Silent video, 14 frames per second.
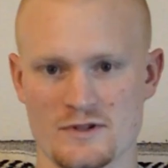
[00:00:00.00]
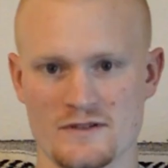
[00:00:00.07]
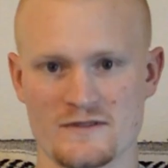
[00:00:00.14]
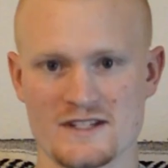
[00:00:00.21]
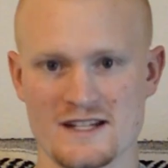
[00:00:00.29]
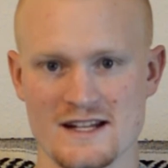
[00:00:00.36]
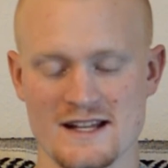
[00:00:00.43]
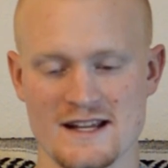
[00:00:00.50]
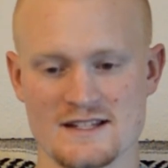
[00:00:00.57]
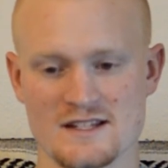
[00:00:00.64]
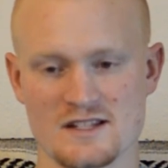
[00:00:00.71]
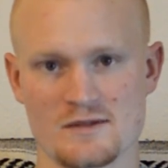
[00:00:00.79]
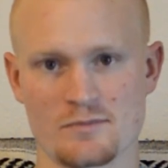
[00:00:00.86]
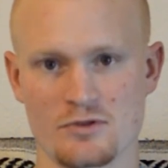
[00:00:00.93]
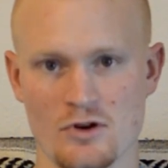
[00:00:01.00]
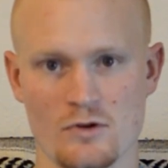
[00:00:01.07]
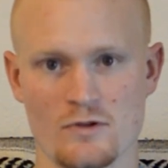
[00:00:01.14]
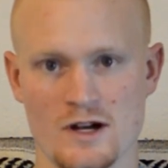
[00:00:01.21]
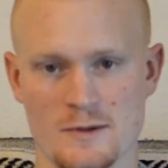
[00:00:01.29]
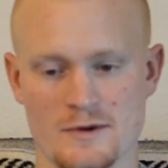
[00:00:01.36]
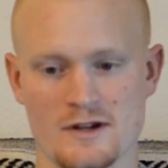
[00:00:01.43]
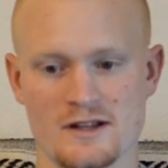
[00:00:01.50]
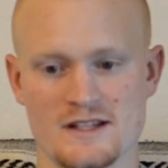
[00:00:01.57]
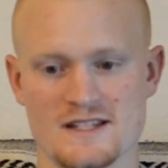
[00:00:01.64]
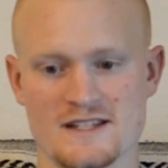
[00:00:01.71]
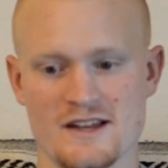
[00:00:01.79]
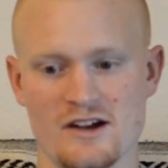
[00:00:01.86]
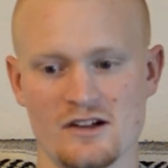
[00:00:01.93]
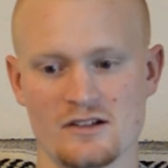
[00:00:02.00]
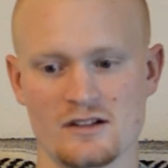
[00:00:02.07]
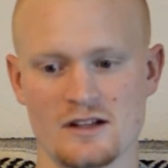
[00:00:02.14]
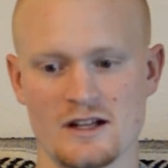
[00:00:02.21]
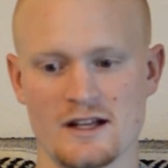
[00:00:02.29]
of DNA, is it's the programming of the cell.